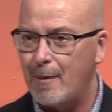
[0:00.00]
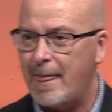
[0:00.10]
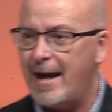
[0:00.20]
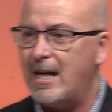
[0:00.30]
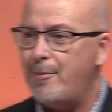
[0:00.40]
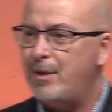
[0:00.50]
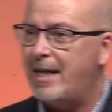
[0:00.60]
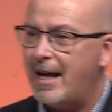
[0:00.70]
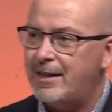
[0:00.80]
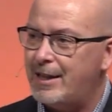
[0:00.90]
And I
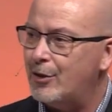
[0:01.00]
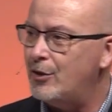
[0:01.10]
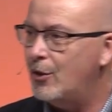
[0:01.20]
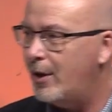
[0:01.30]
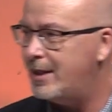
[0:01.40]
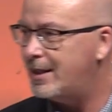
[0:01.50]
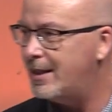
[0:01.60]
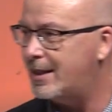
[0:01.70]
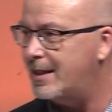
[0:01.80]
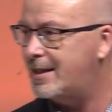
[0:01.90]
began to hear
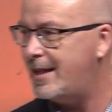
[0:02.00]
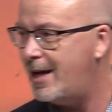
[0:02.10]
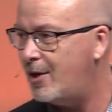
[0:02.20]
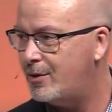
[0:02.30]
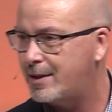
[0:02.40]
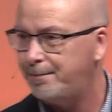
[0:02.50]
noises and sounds.